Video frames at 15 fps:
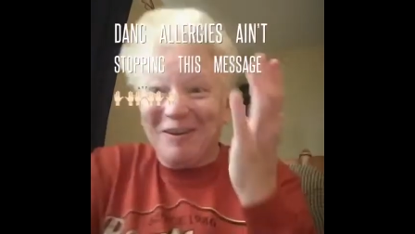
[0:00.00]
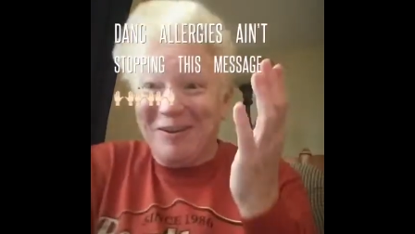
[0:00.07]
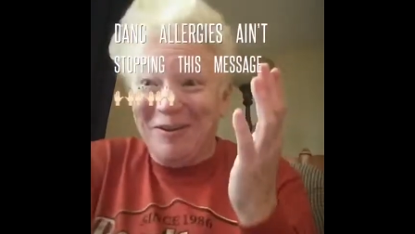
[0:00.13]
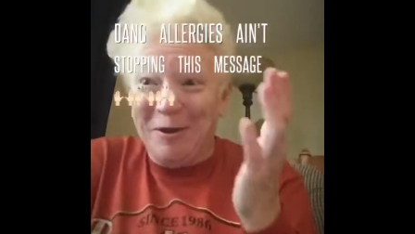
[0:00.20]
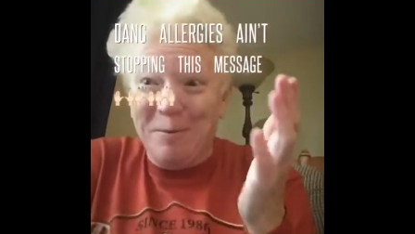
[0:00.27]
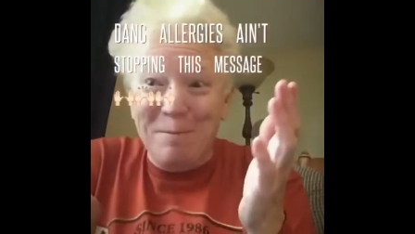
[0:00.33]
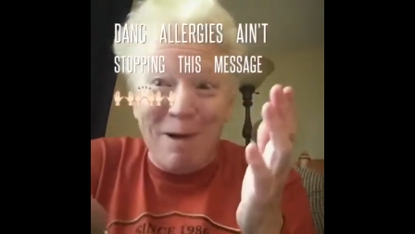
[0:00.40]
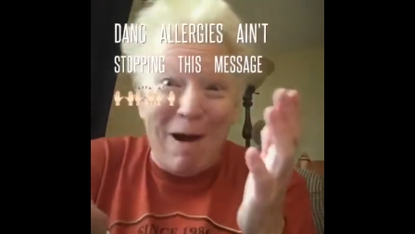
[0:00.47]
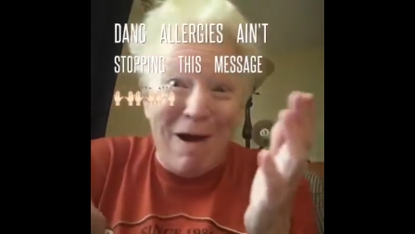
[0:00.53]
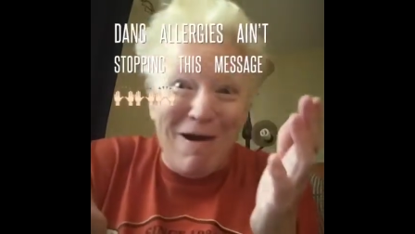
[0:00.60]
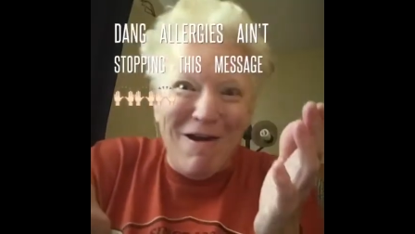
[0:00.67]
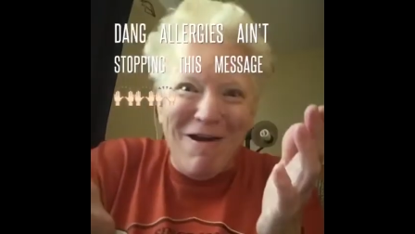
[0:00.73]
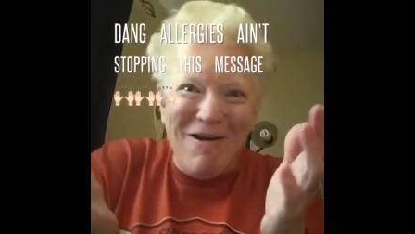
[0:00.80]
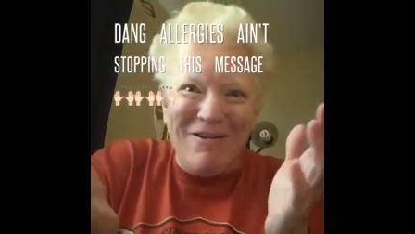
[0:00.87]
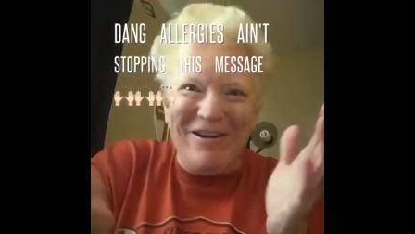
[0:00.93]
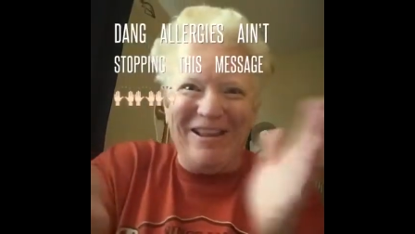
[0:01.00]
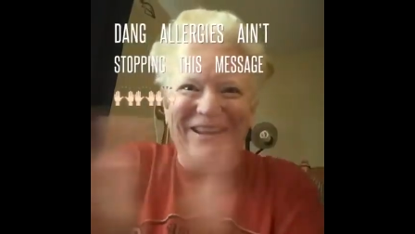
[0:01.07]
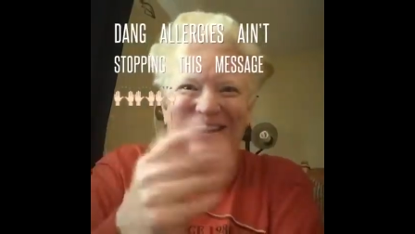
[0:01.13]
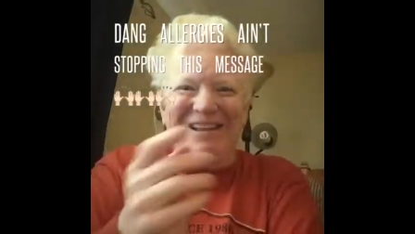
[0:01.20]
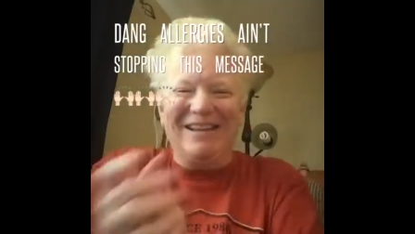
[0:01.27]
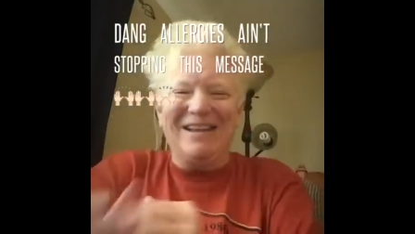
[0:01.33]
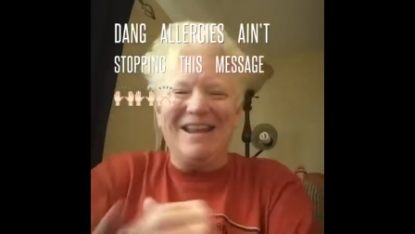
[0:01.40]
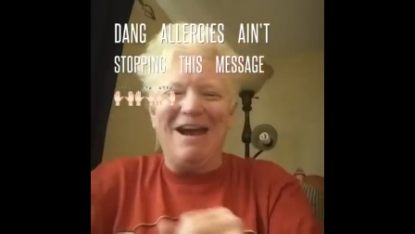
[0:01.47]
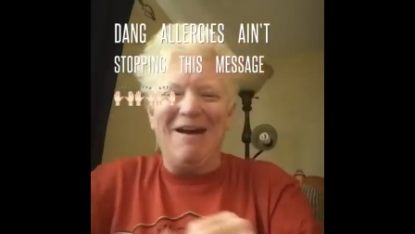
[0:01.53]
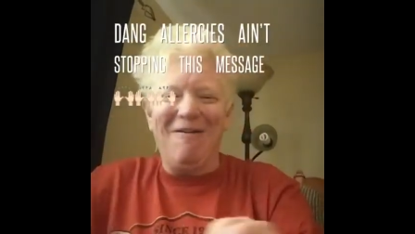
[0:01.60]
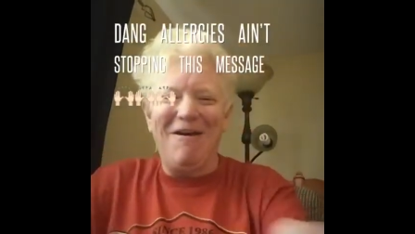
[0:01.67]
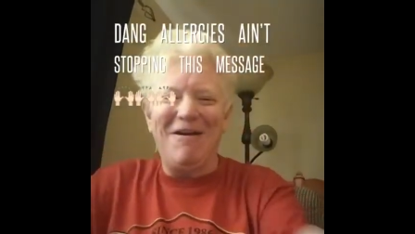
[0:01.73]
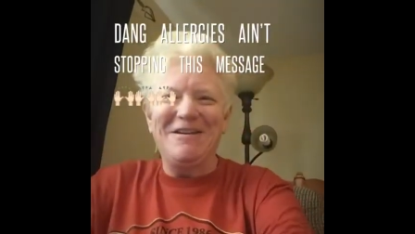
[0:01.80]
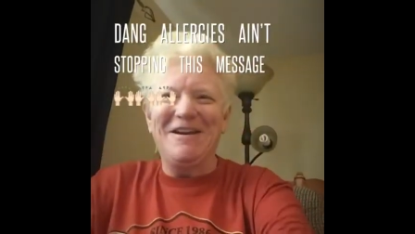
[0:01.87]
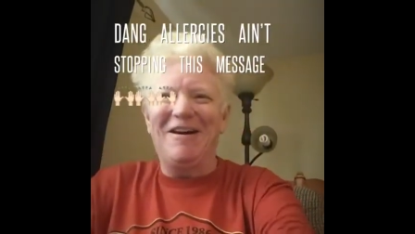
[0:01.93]
Good morning. How
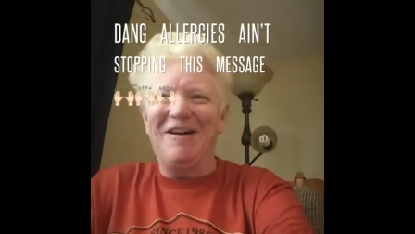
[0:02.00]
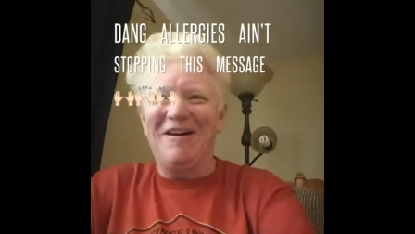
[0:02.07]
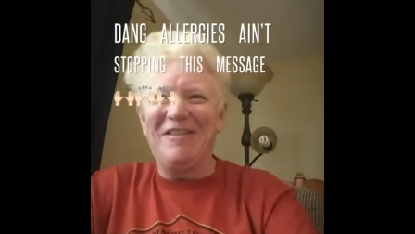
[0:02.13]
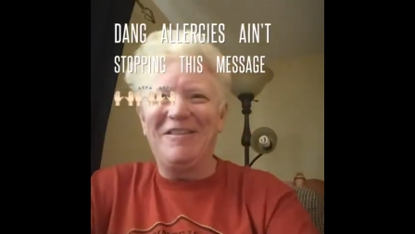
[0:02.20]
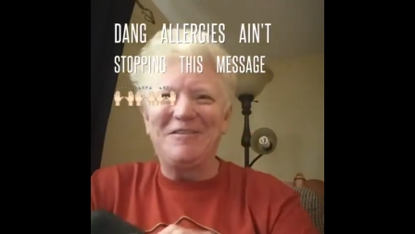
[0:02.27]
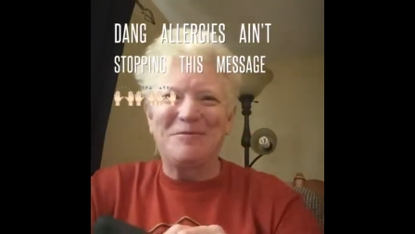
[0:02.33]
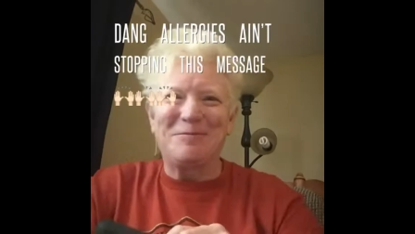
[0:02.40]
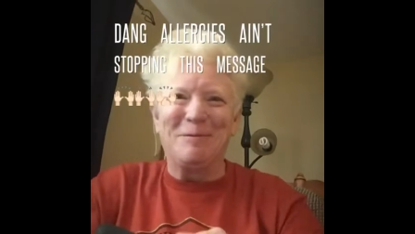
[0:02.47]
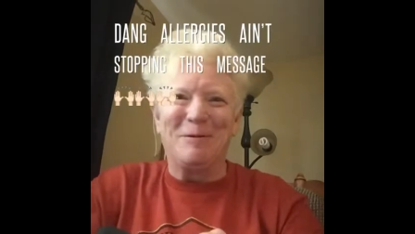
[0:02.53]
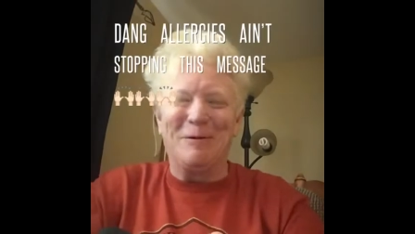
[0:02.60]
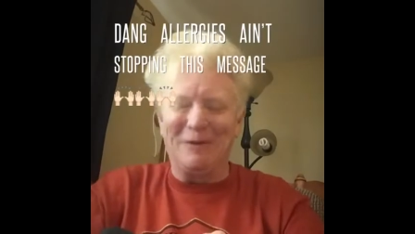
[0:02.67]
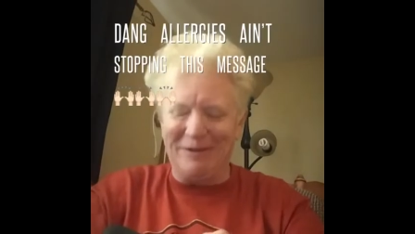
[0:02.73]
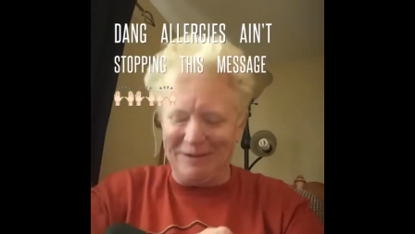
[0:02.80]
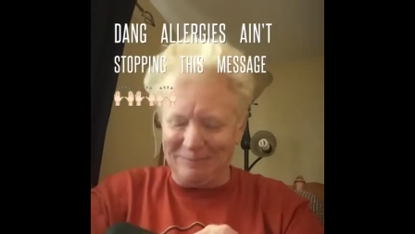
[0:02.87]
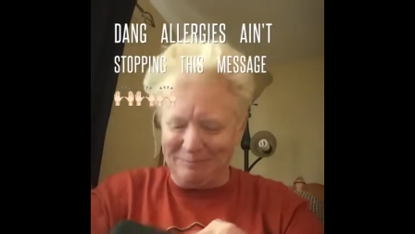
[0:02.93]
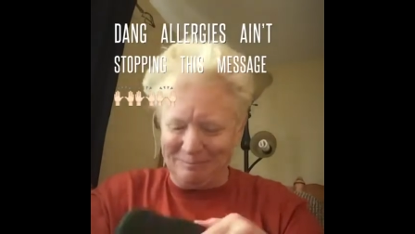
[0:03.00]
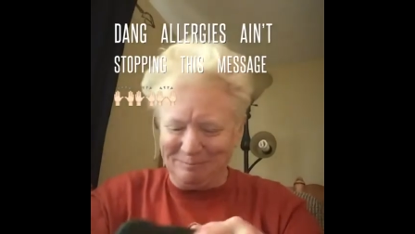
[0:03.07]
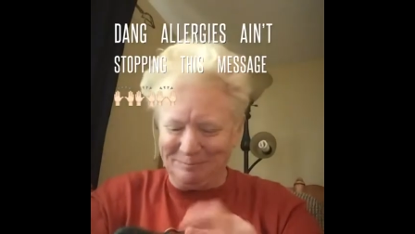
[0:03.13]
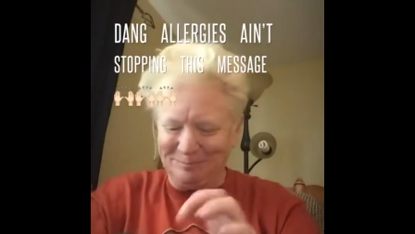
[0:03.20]
are y'all this morning?